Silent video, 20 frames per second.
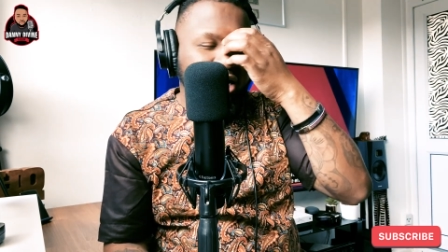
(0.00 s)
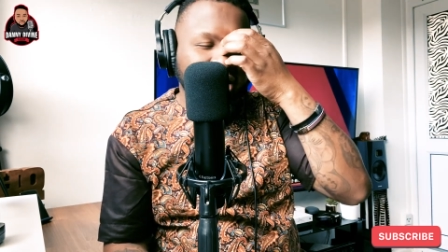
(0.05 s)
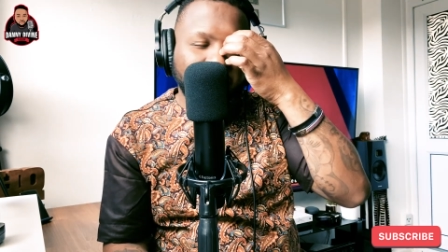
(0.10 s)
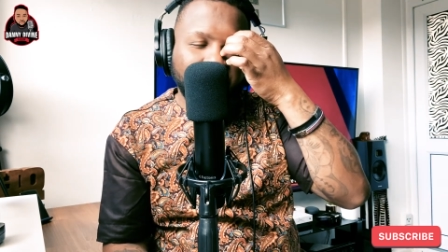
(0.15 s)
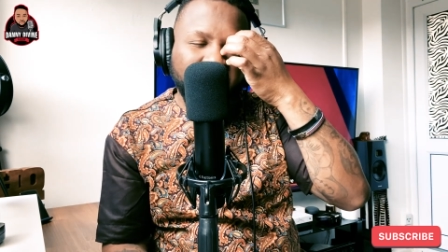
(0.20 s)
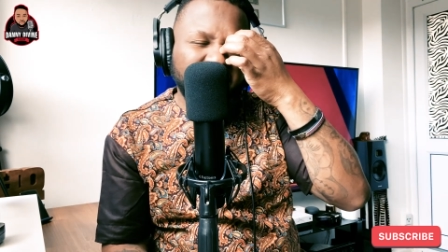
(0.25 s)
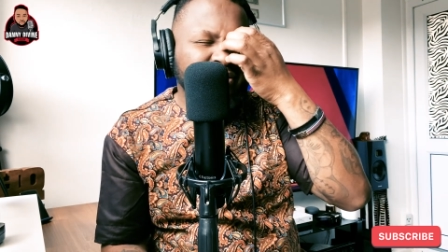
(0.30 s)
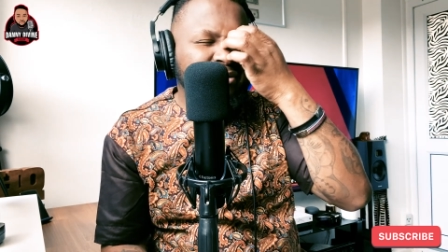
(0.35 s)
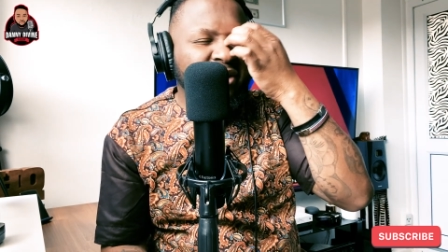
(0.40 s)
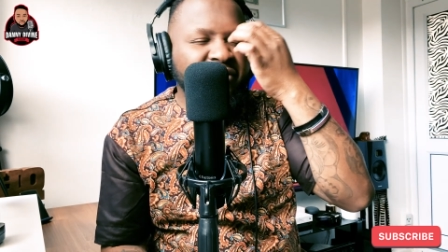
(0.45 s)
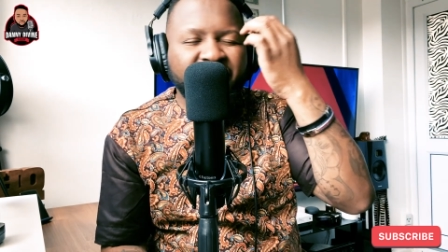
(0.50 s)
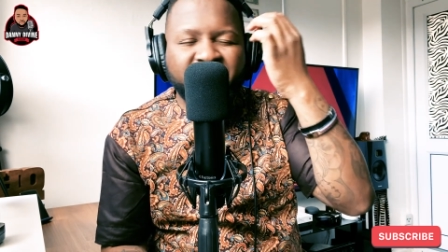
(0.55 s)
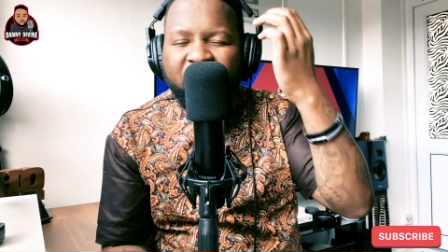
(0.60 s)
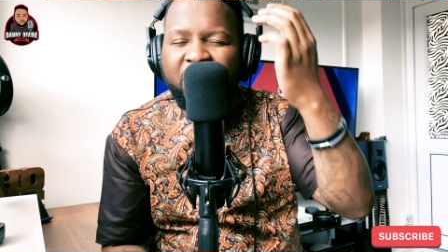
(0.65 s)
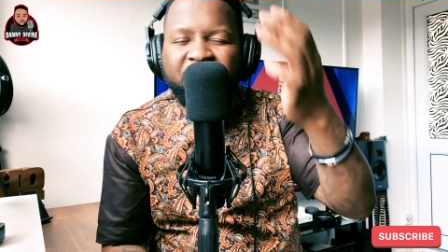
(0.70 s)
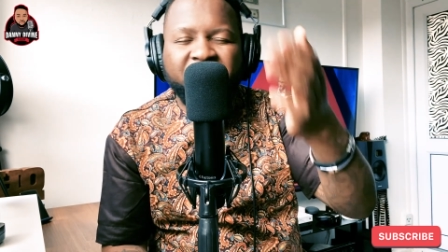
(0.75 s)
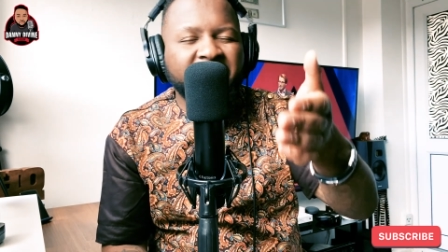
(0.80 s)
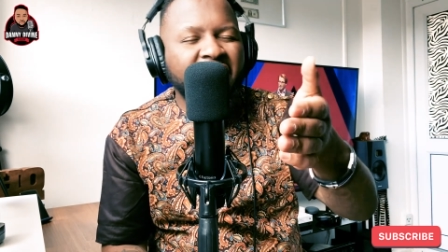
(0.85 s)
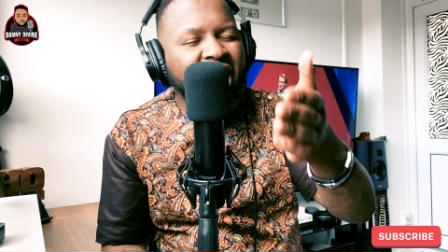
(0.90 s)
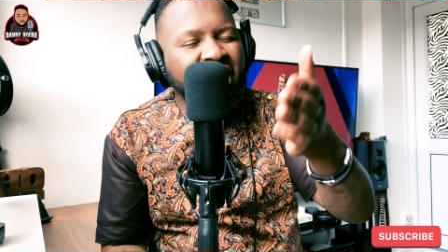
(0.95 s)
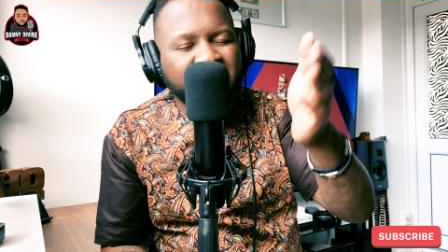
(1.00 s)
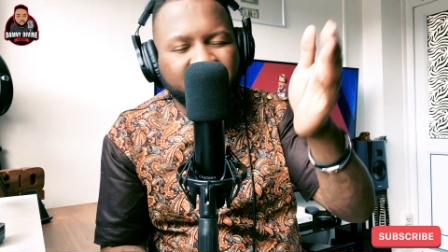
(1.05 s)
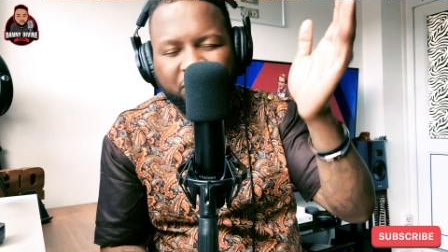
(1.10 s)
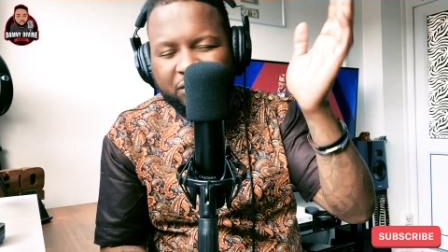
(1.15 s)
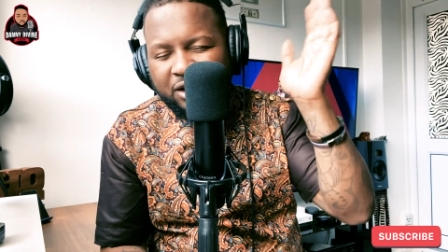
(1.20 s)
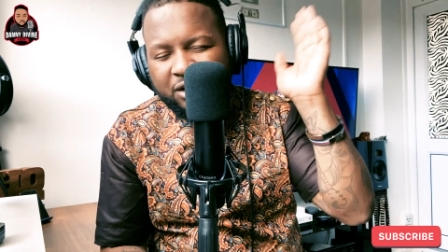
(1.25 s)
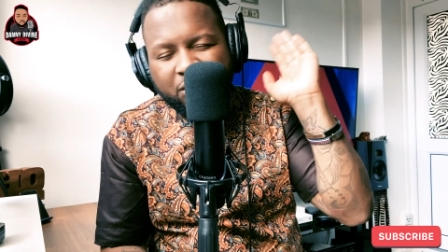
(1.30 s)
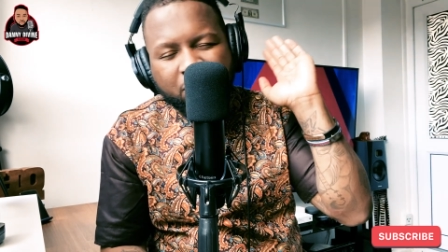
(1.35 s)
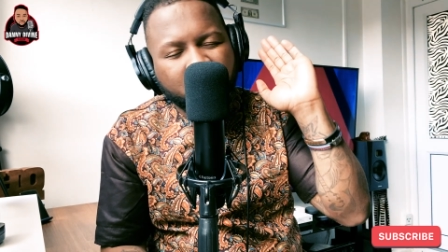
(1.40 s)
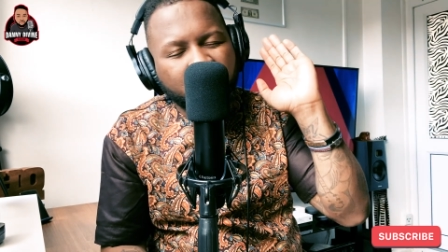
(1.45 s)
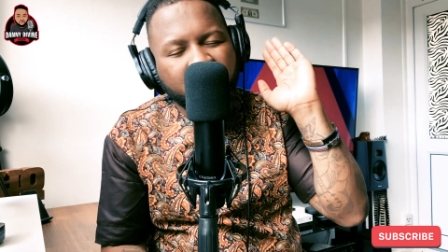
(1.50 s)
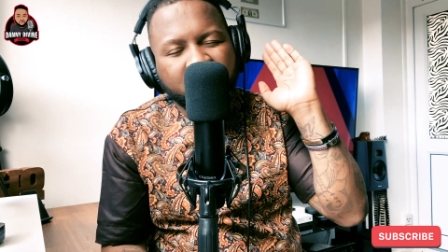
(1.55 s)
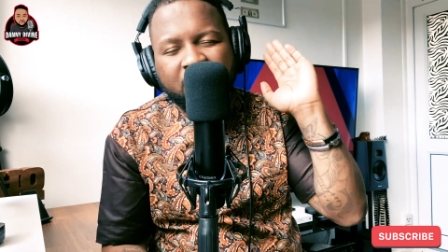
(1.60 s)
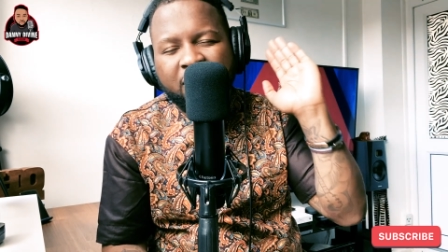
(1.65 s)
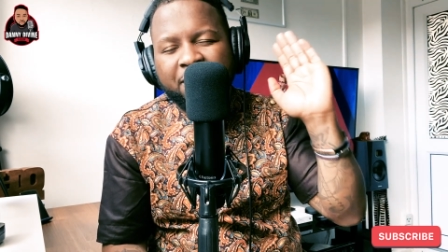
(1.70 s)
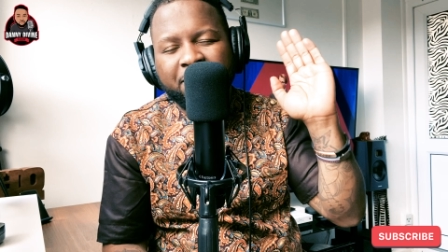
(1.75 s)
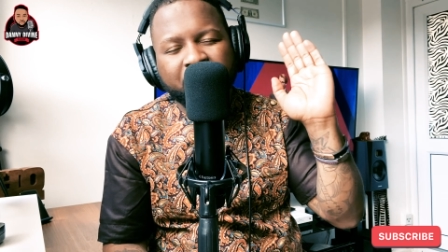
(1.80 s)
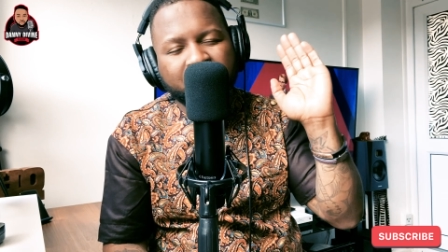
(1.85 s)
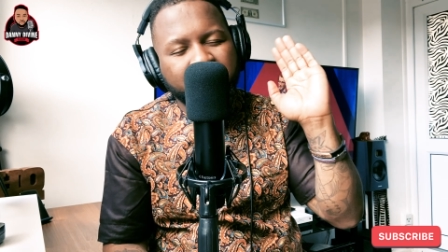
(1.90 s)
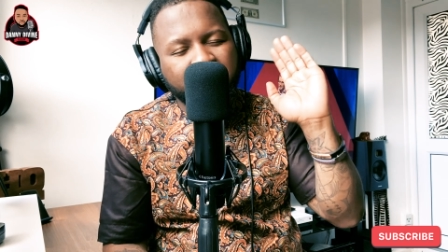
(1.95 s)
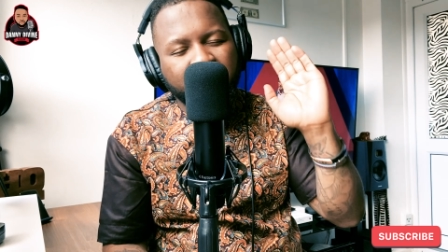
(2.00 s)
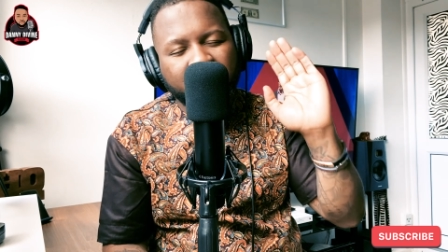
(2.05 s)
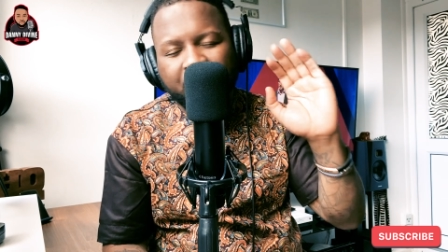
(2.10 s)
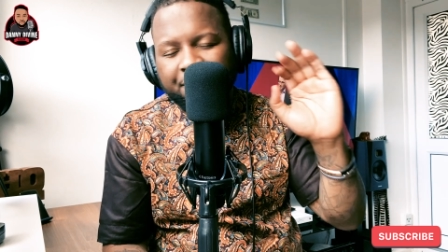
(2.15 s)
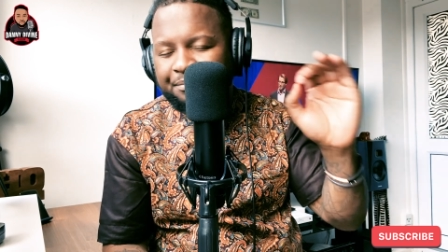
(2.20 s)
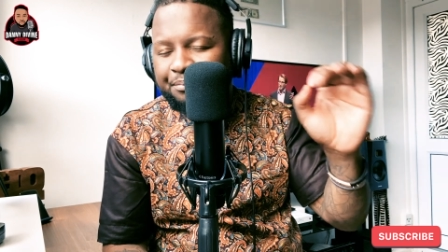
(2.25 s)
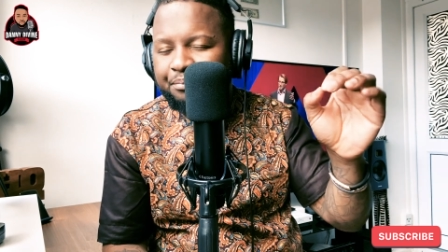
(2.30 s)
One of my favorite actresses, I don't know her name no more.